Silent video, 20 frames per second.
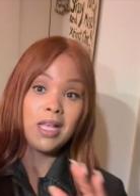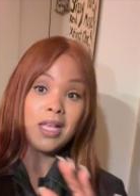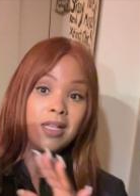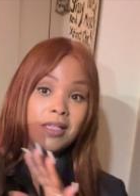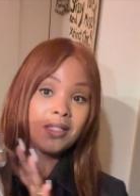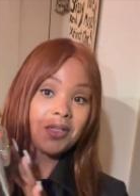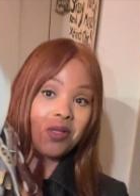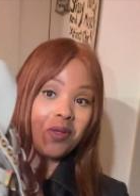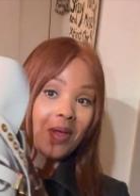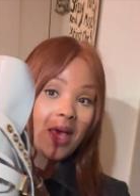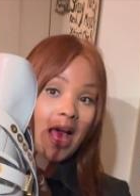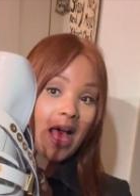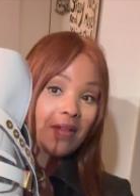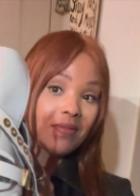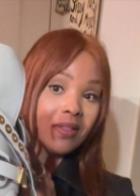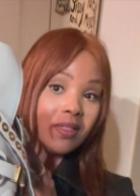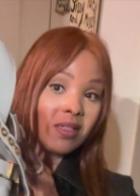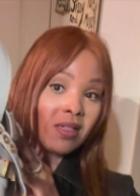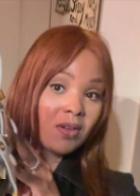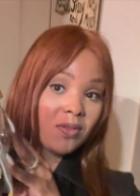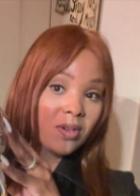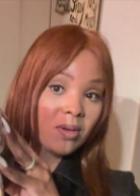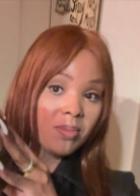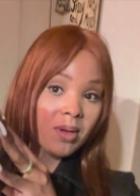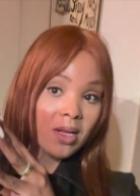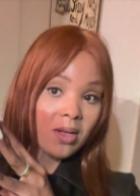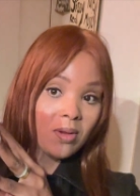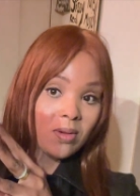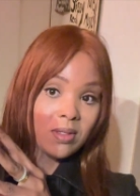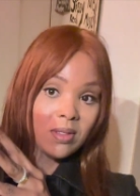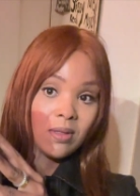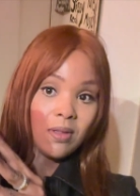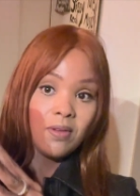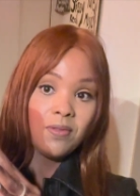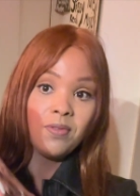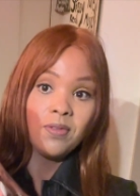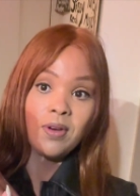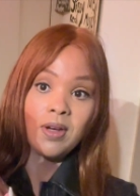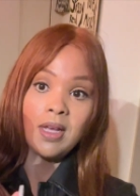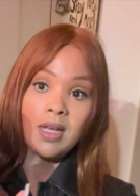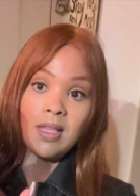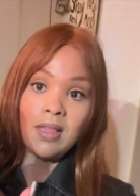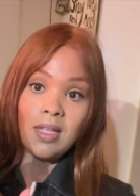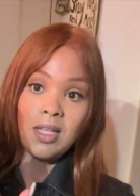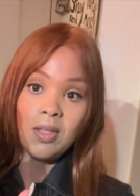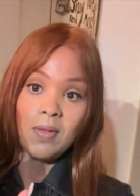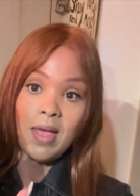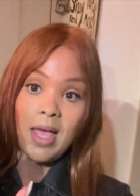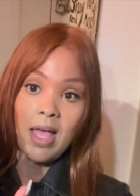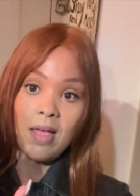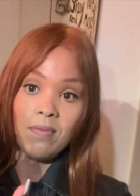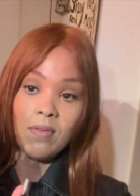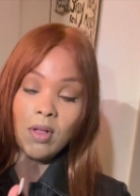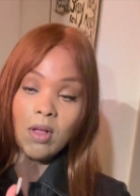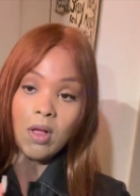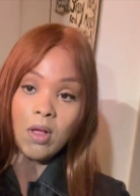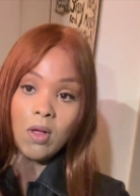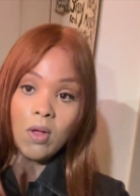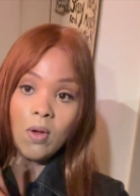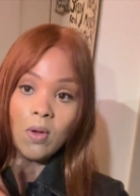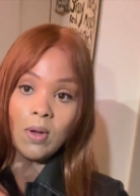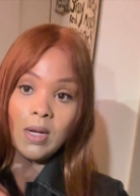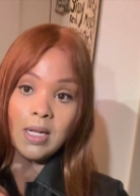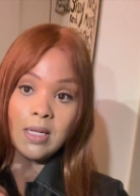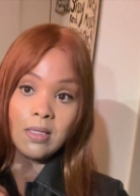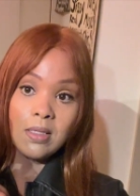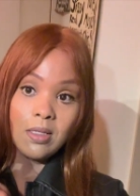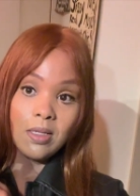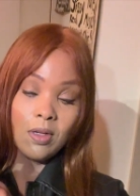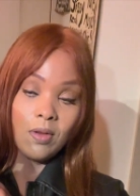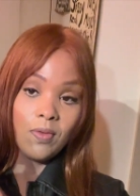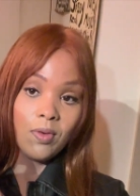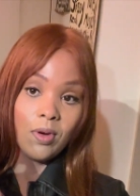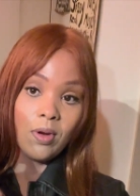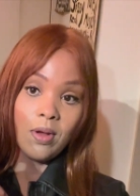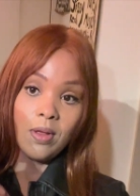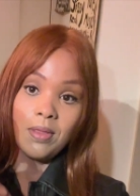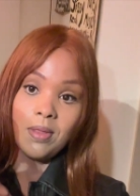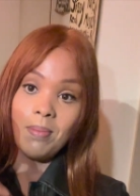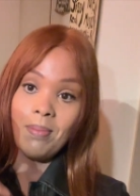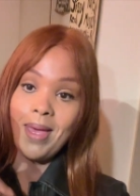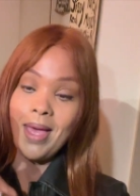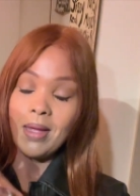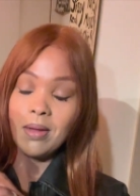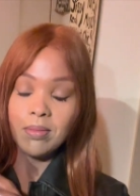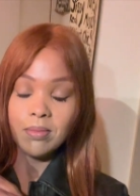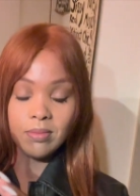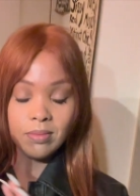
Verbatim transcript: So you have silver buckles on the front and then you have gold and silver on the back.